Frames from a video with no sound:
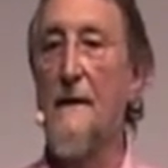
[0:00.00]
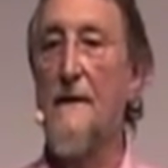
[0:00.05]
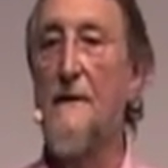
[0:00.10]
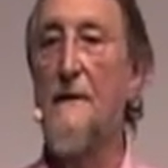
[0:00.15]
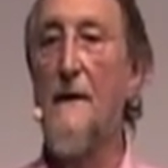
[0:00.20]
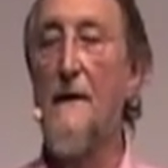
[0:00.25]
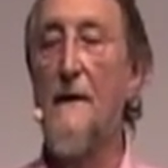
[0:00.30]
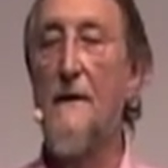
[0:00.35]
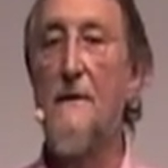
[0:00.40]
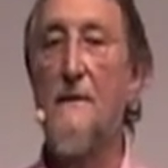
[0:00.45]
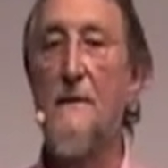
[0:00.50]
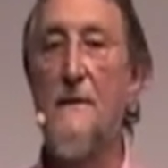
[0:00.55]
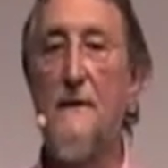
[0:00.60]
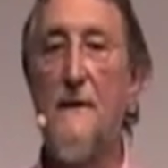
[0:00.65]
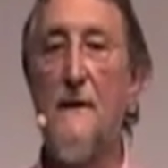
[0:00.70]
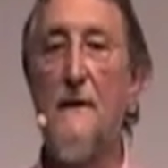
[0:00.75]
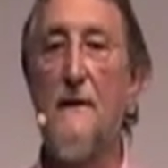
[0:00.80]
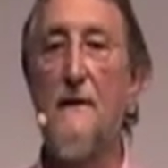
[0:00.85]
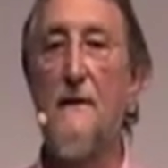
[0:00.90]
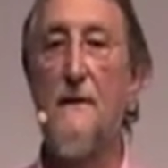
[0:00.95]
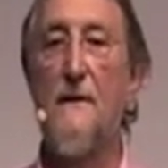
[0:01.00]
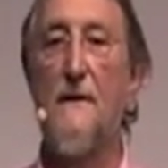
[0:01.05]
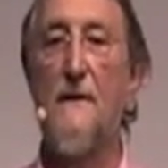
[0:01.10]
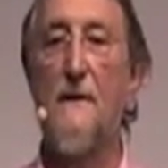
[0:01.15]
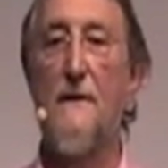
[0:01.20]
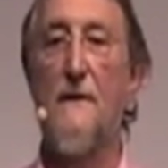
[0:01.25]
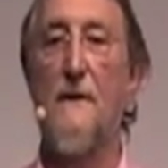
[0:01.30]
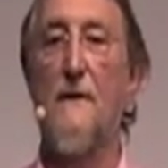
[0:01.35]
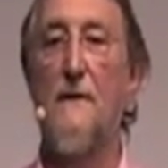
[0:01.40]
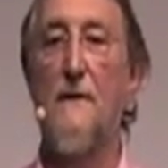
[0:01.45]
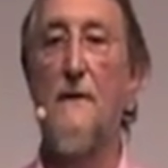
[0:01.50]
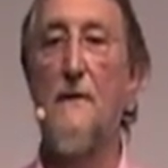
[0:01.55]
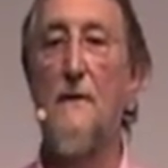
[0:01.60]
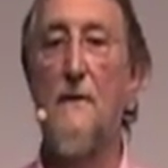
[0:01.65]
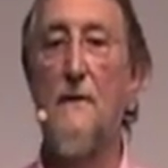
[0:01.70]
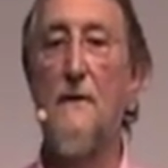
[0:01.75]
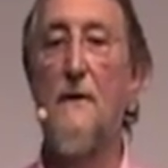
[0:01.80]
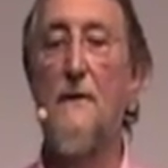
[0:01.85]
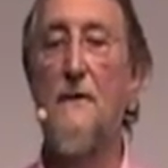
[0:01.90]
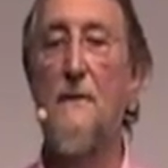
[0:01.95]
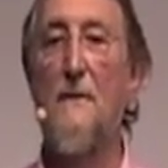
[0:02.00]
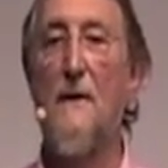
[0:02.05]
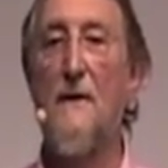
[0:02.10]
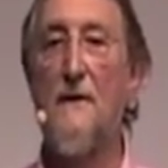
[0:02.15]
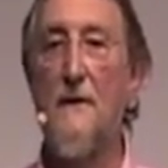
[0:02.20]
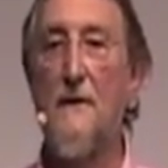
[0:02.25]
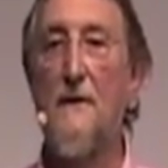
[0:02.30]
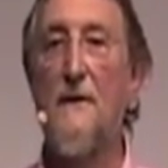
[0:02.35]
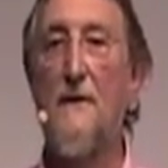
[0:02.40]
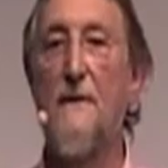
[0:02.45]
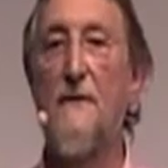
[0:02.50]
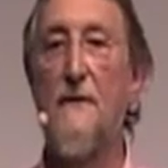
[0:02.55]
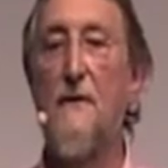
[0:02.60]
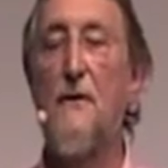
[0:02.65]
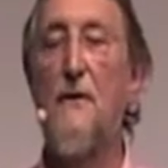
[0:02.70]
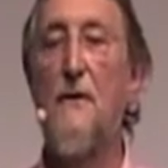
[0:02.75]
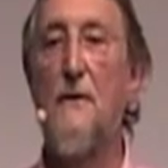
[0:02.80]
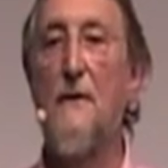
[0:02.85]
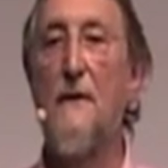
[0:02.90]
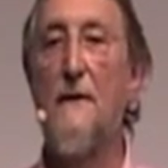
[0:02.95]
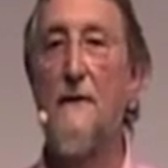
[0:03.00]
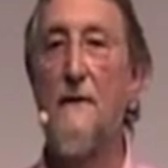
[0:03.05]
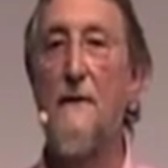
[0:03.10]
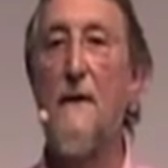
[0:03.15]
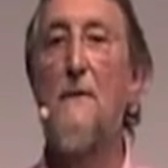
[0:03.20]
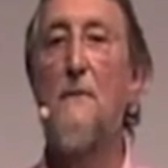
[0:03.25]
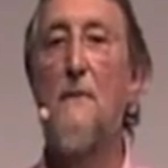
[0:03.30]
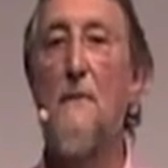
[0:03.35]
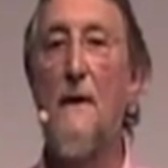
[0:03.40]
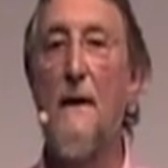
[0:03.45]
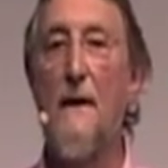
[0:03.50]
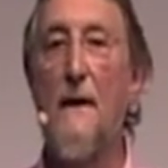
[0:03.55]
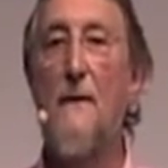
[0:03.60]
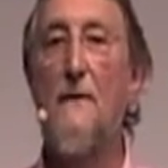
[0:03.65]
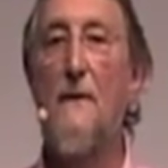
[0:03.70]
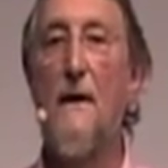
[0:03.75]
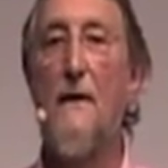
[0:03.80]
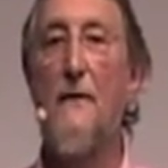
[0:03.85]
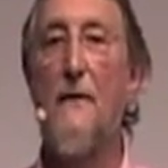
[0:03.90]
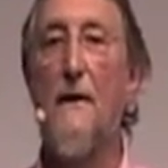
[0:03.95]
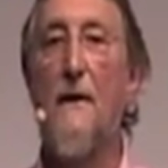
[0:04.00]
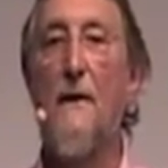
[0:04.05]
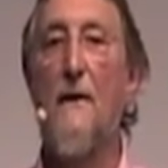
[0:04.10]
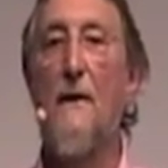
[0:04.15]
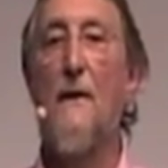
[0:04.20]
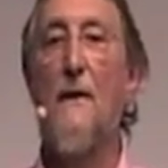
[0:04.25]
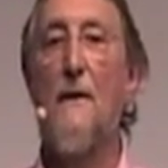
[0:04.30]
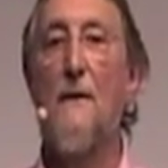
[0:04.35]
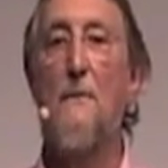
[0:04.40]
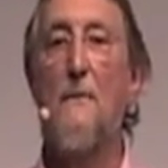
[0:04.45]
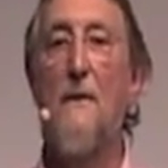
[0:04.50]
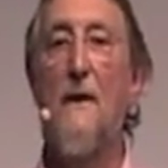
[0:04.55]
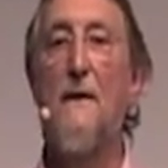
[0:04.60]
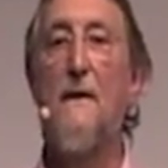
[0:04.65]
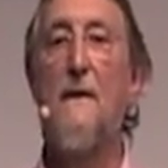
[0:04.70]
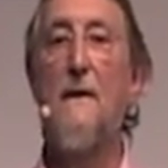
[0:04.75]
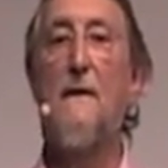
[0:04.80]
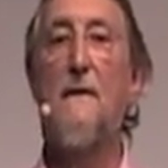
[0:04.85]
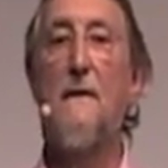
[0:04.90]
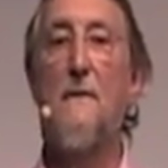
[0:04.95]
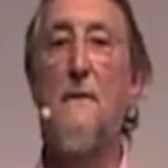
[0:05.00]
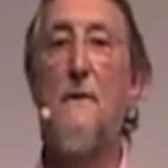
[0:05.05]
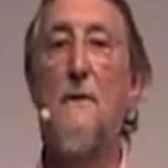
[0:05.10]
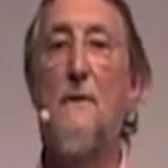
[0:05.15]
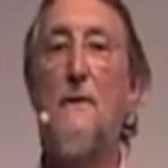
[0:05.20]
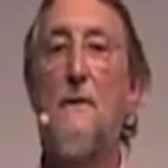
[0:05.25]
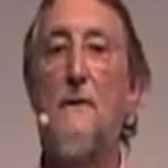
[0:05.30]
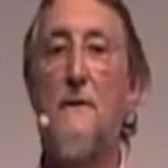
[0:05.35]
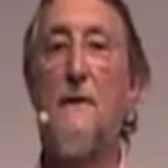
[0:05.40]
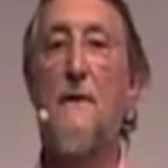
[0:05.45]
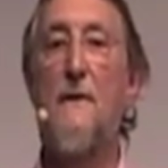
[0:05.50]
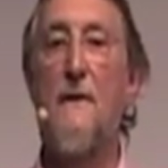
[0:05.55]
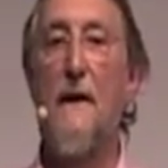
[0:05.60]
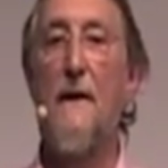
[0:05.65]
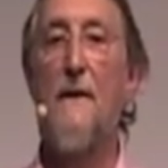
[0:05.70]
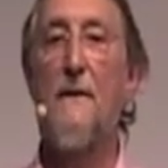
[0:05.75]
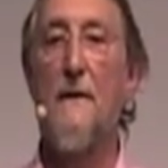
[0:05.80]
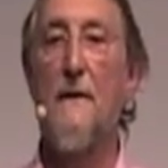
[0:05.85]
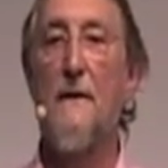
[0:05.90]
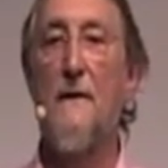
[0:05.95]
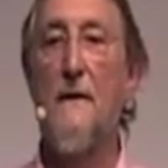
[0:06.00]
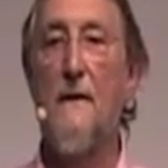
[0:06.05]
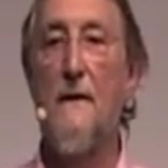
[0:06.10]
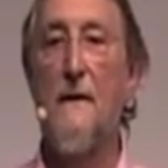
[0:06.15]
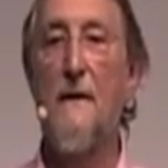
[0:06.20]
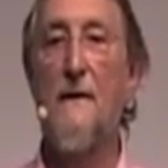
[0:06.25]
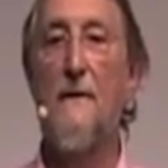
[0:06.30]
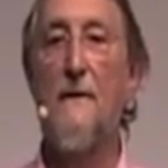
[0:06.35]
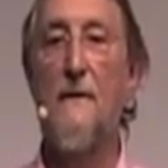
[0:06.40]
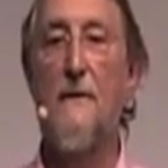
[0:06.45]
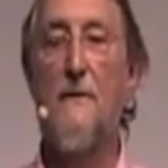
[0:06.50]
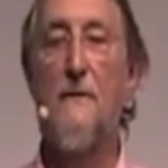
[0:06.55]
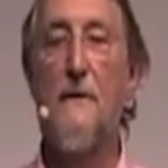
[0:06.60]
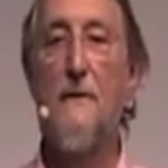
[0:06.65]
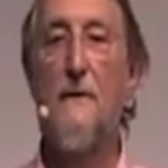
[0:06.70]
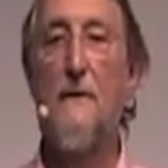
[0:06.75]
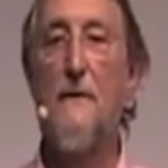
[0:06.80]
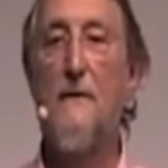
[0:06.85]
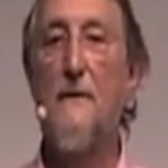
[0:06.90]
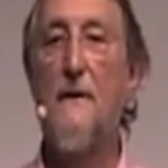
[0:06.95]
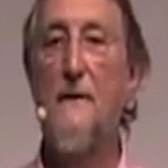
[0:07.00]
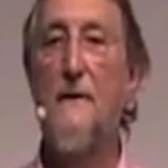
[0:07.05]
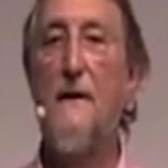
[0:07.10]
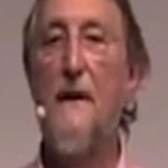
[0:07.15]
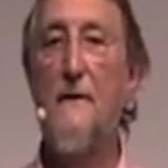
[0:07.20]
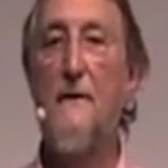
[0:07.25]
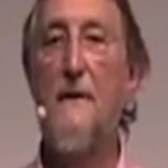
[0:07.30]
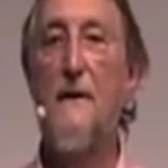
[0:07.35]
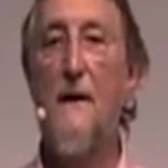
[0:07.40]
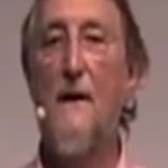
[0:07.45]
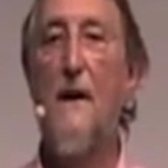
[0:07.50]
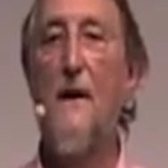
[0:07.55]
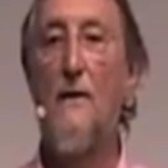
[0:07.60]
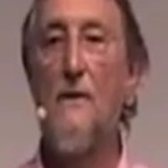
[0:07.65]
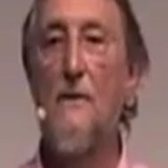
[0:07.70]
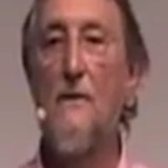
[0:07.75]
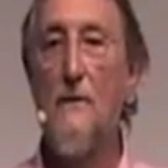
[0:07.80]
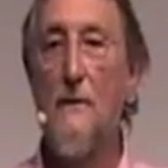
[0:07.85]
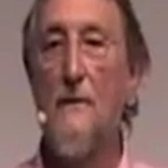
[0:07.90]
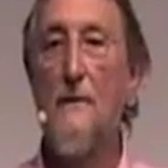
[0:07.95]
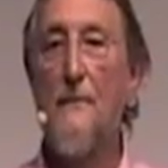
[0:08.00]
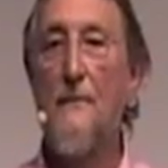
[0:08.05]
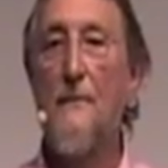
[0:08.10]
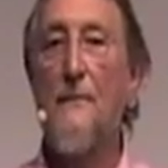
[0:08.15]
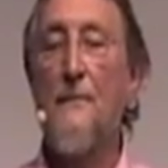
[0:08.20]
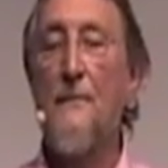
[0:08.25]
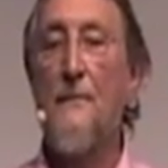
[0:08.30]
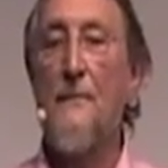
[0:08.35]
circumstances that you're responsive to in some way or other, bringing them all together into a unitary whole.